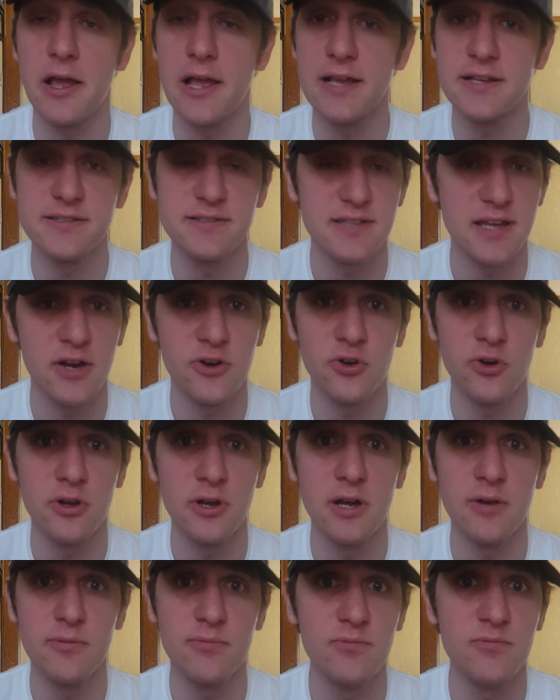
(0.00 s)

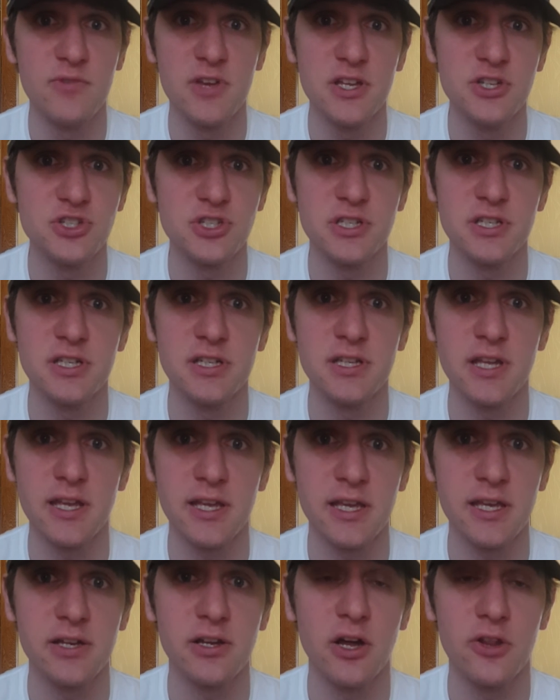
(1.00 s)
etc., Vision,
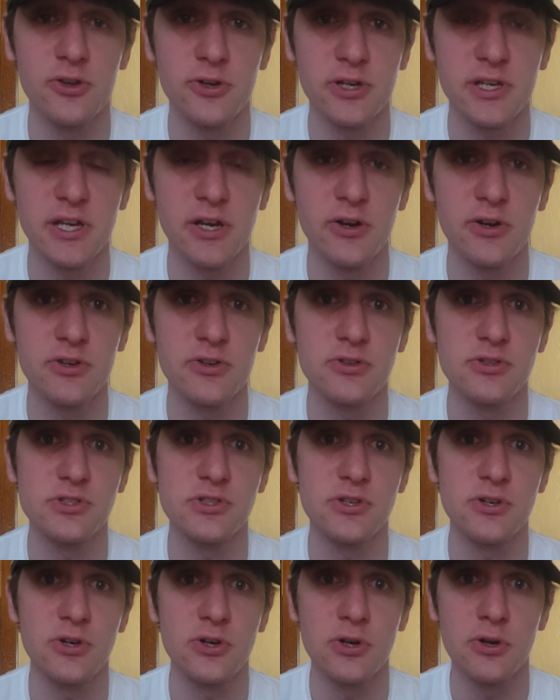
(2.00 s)
and other characters
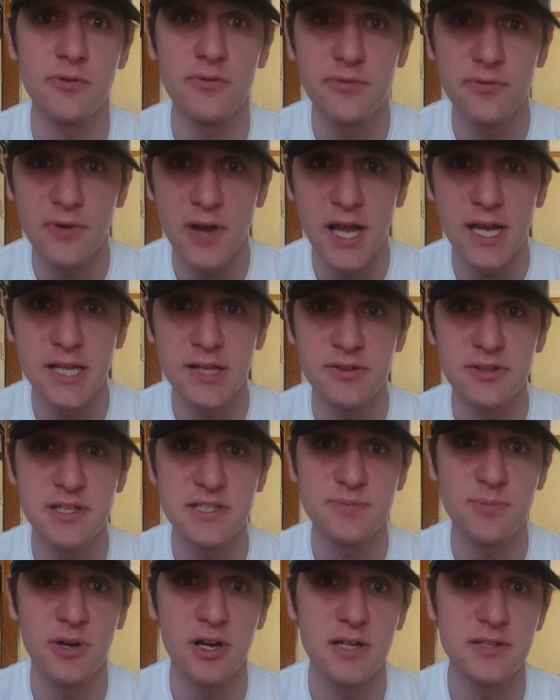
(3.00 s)
that are fighting
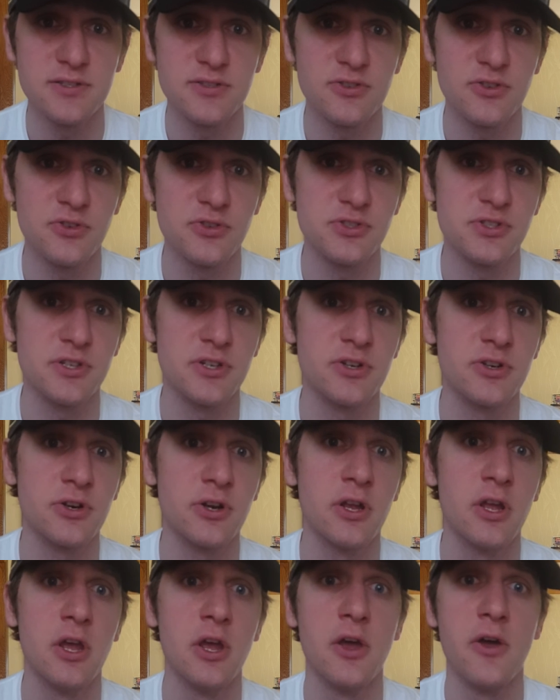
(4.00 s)
these monsters, that
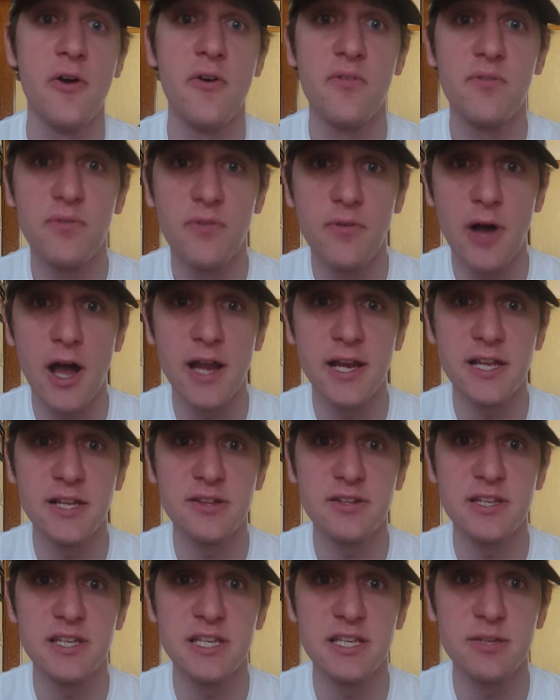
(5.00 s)
are
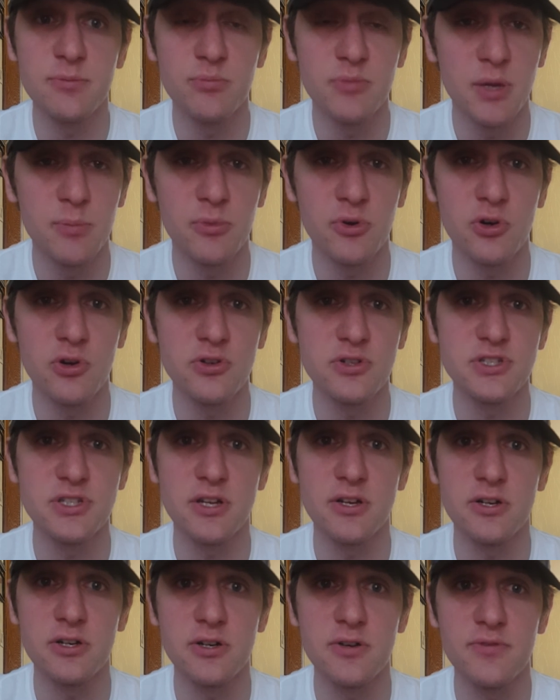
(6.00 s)
fighting the members
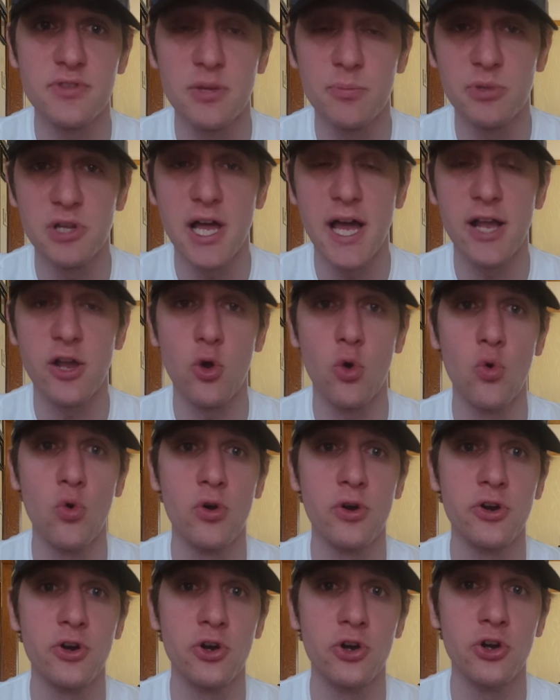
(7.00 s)
of the Black
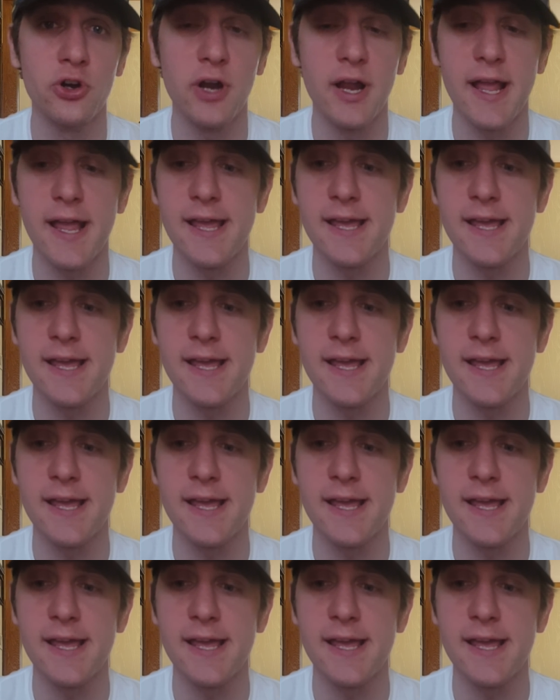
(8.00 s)
Order.